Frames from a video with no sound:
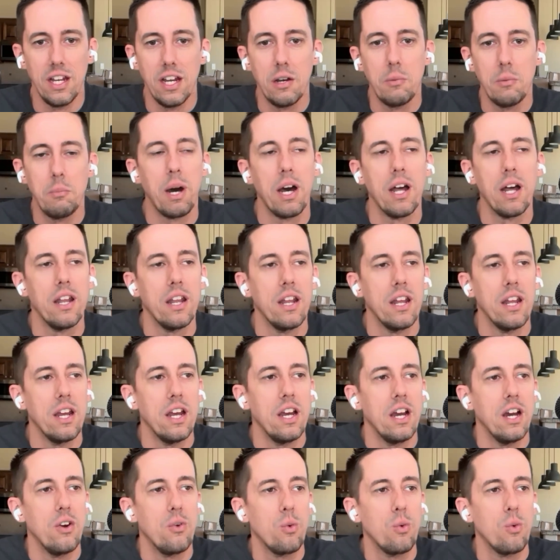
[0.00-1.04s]
But
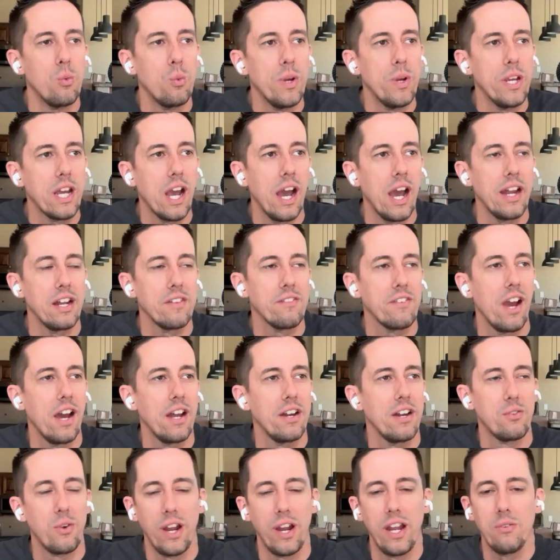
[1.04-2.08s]
we kind
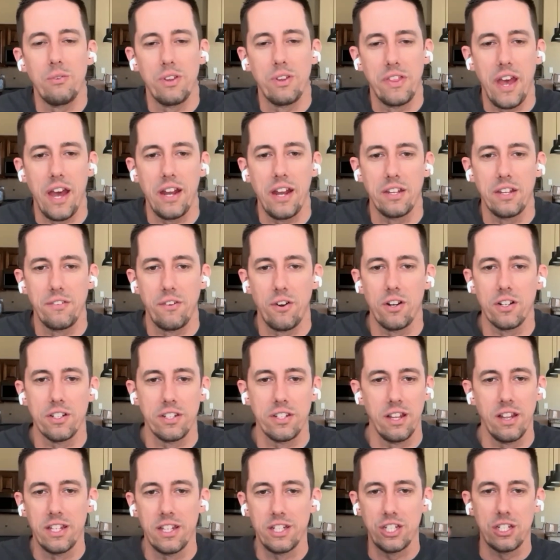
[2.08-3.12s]
of ran with that as far as
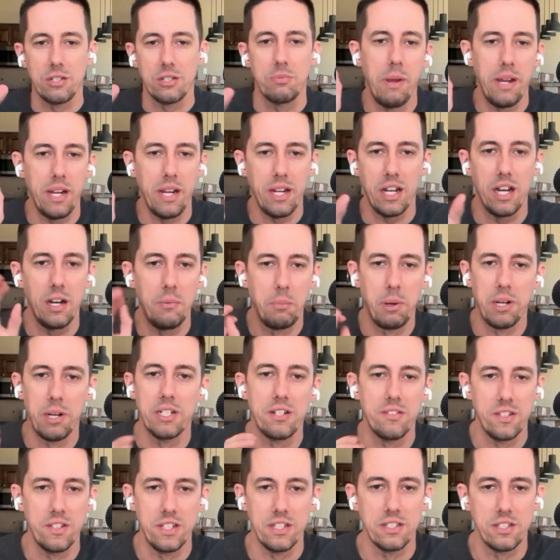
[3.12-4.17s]
let's just make a bunch of these